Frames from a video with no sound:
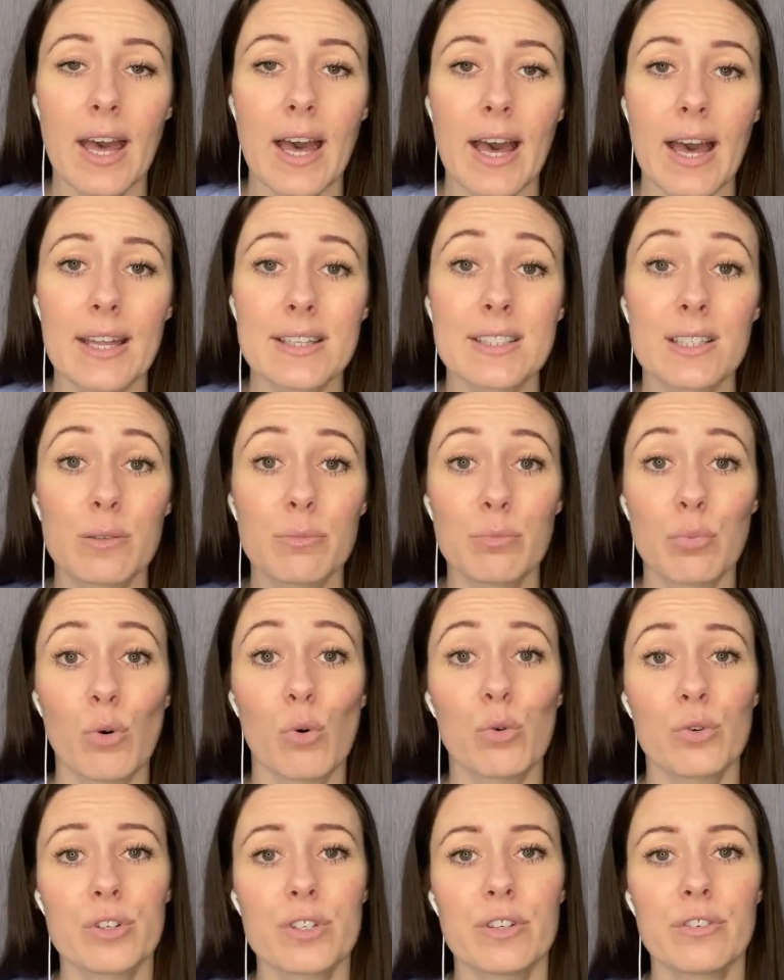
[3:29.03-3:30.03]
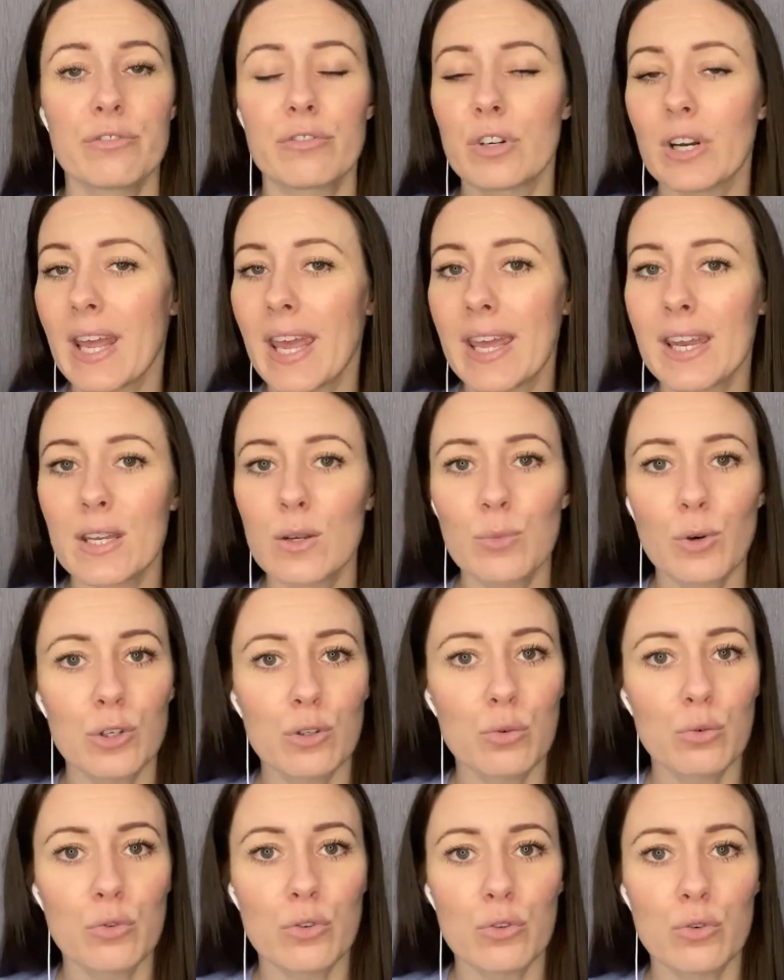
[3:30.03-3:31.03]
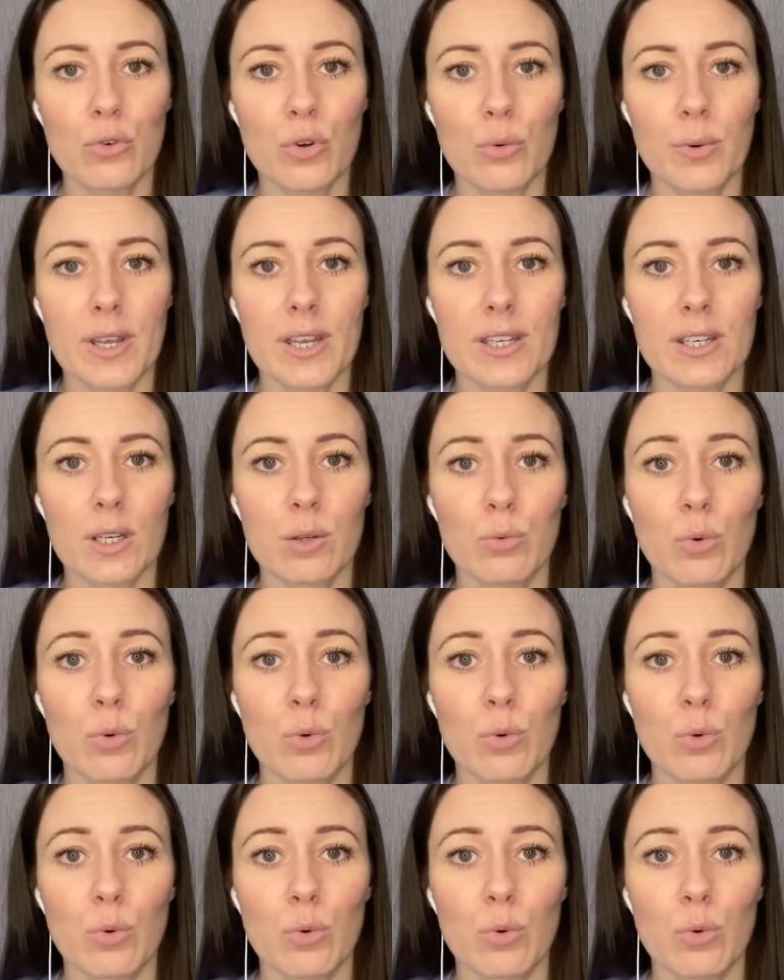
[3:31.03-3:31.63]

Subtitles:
and important for anyone going through awakening.